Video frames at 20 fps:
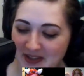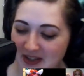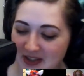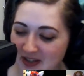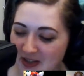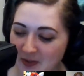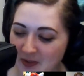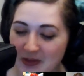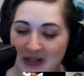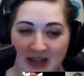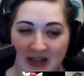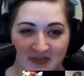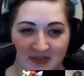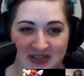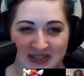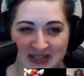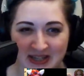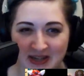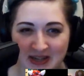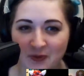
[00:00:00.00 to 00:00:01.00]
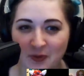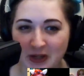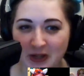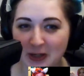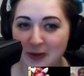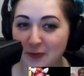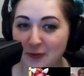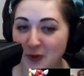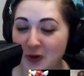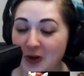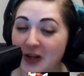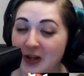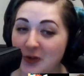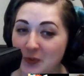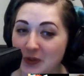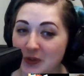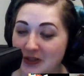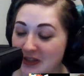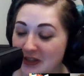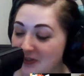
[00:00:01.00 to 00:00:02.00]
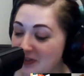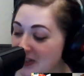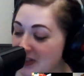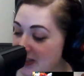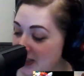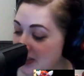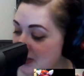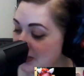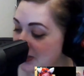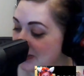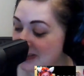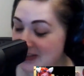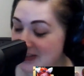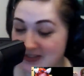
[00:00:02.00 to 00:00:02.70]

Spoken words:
No, we'll have to see. If we can afford it, we'll definitely do it.